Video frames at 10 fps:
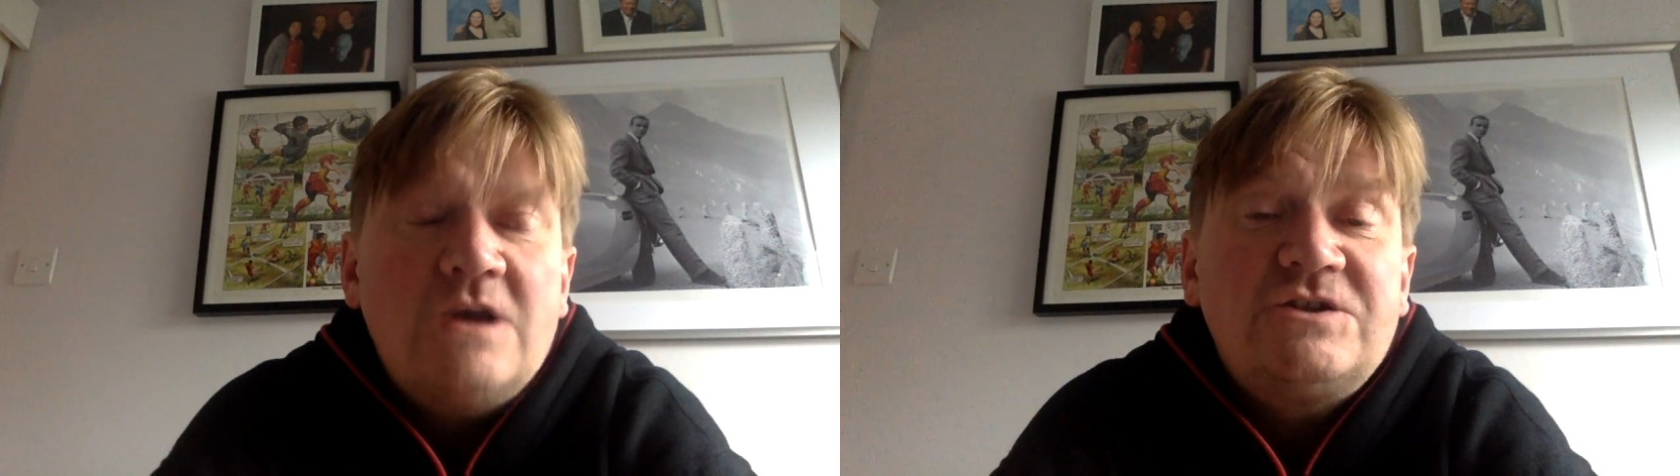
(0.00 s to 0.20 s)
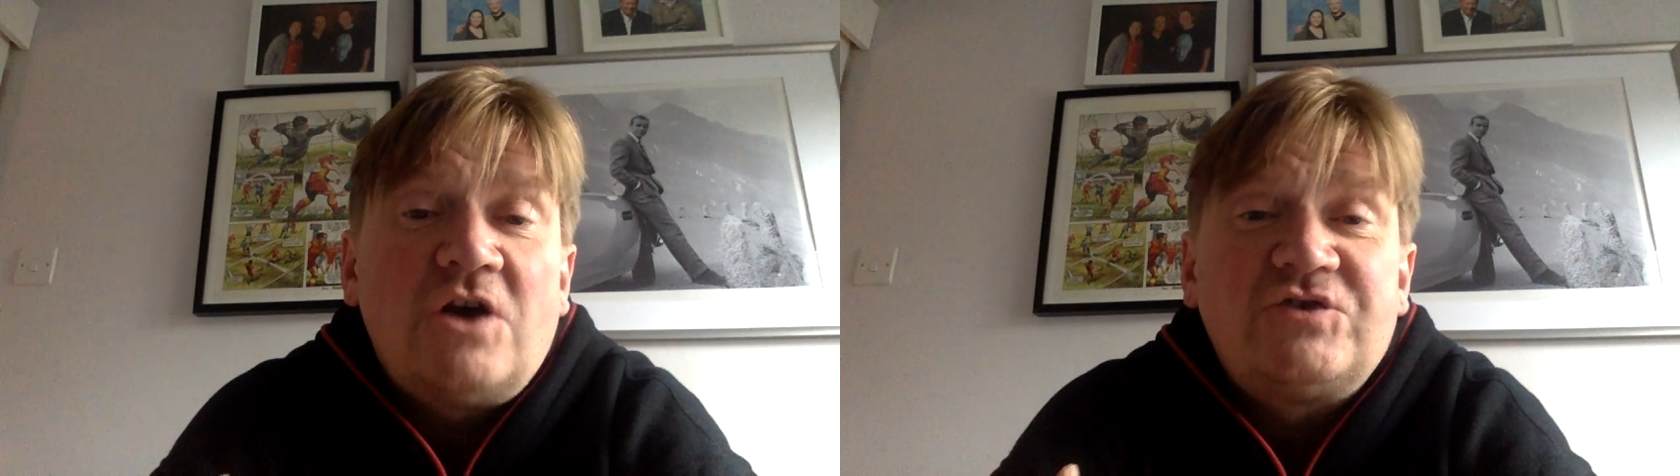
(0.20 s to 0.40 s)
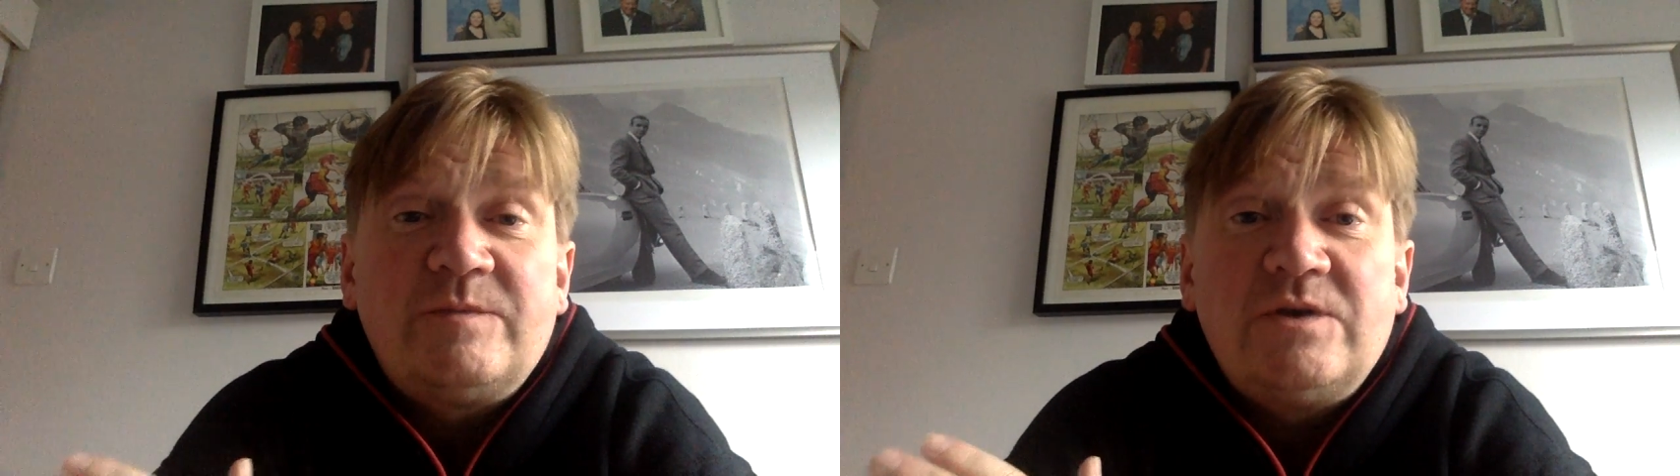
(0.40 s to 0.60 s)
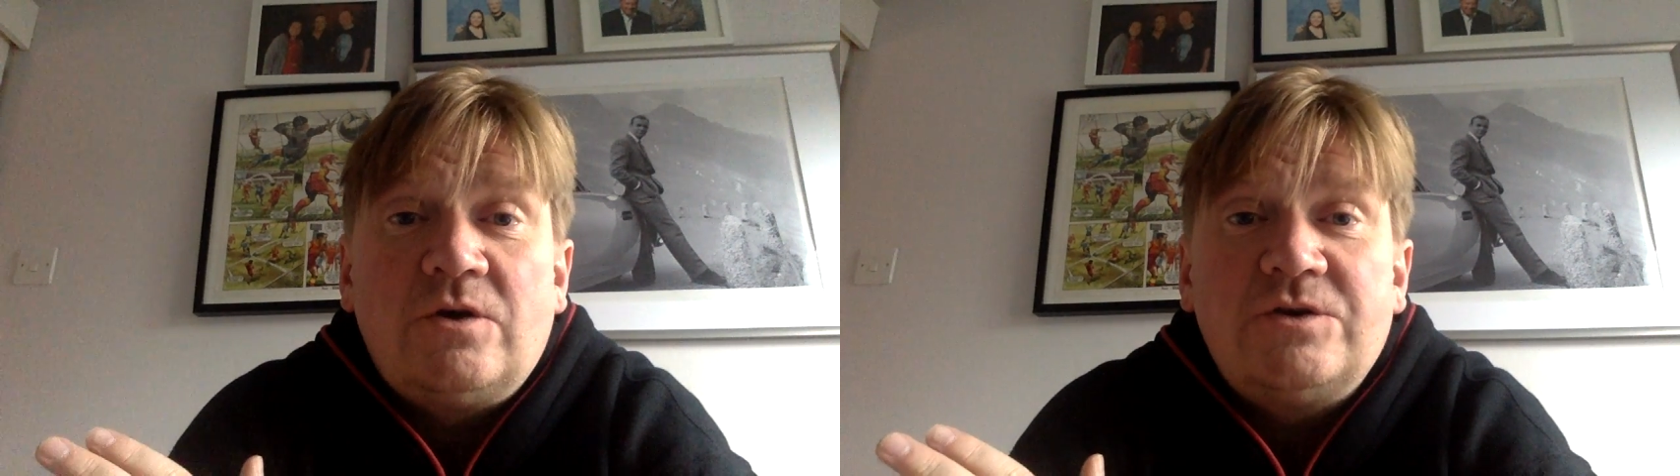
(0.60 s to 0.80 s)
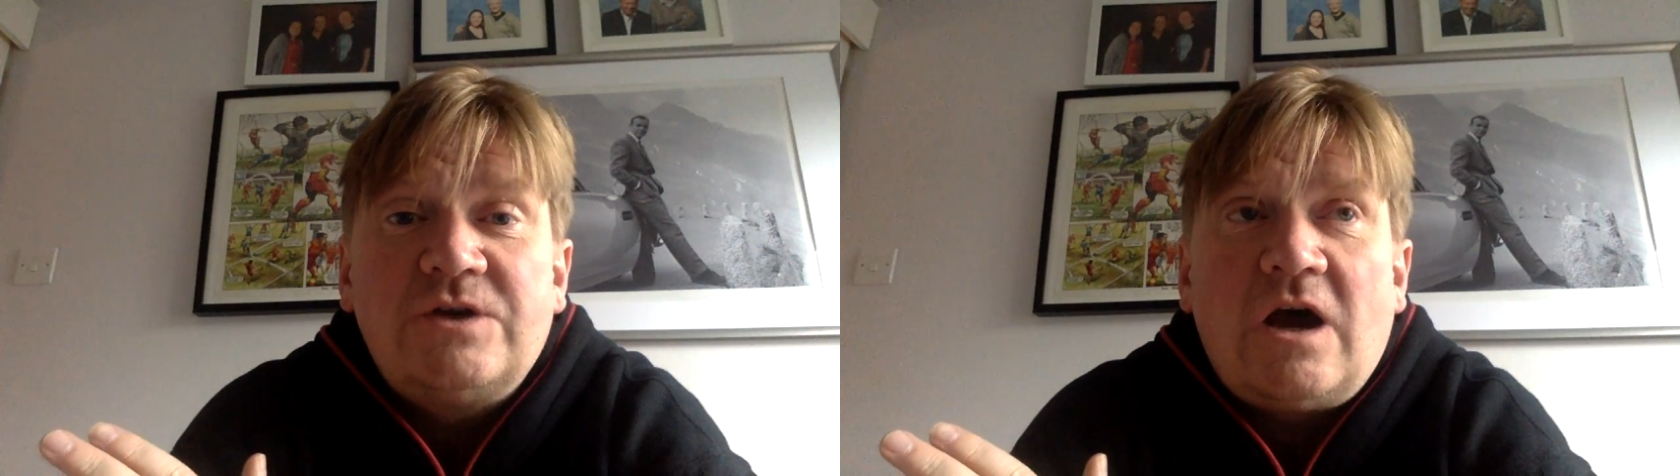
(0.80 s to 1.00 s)
Star Trek
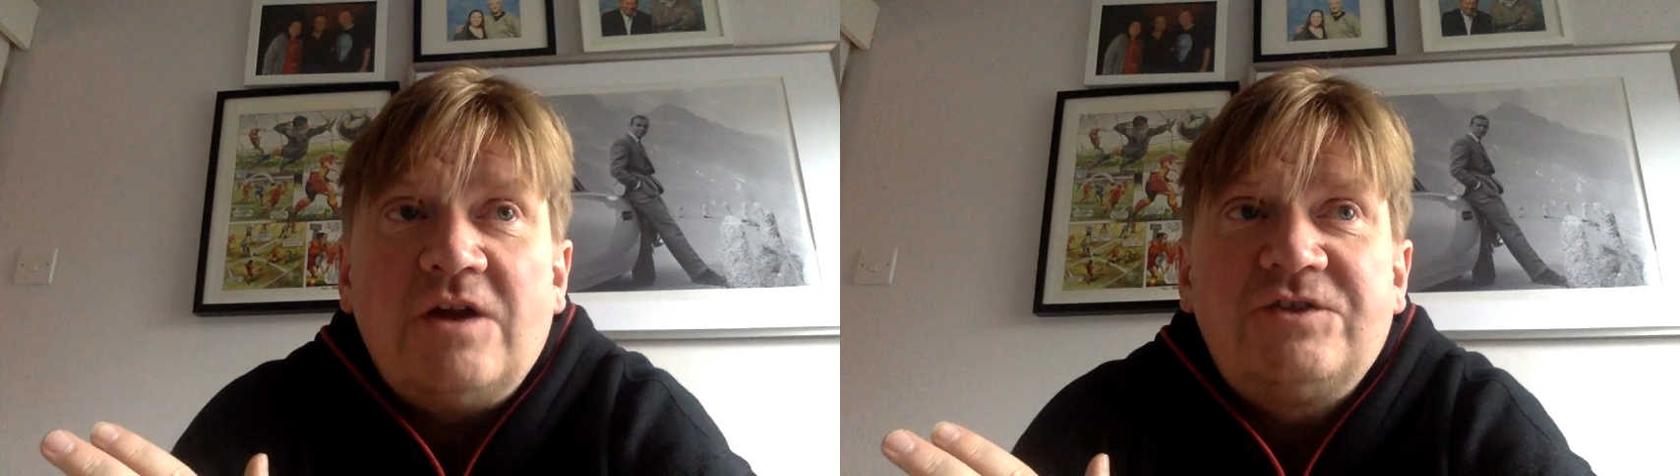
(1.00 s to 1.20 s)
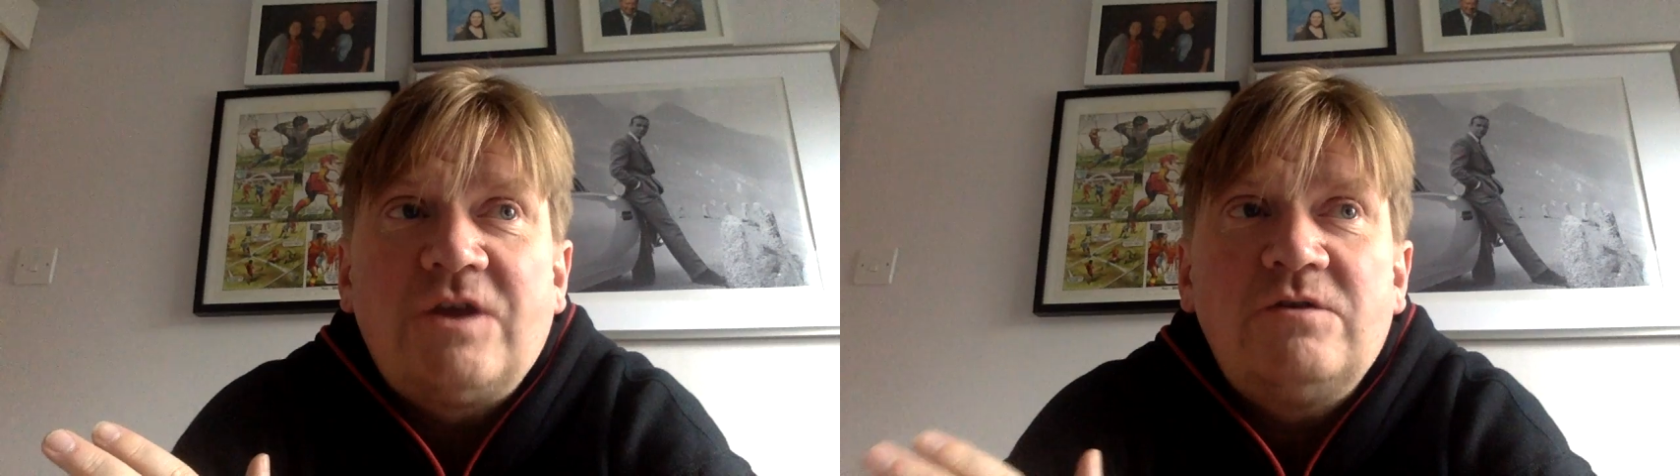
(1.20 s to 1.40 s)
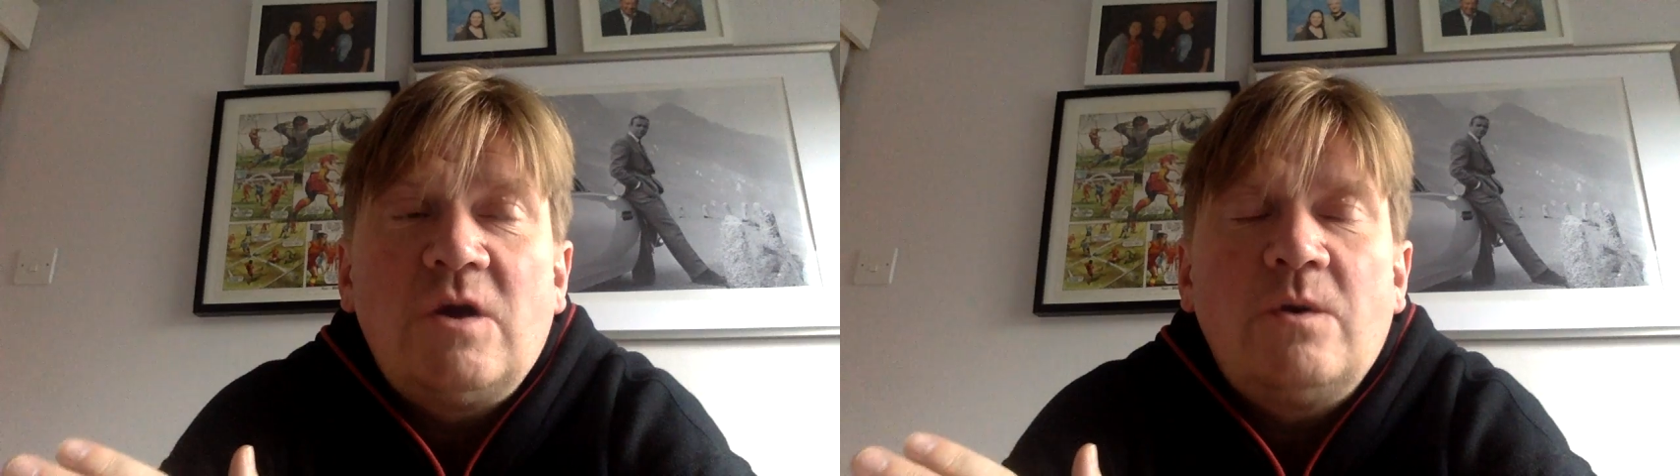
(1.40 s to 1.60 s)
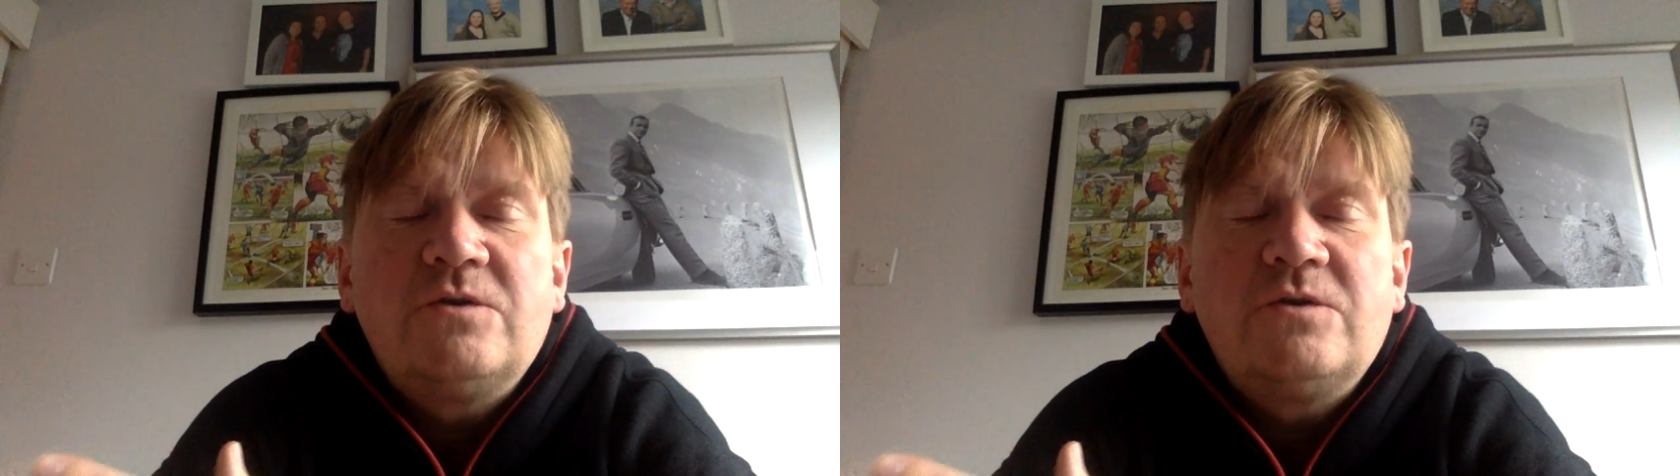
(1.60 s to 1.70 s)
Beyond, I don't know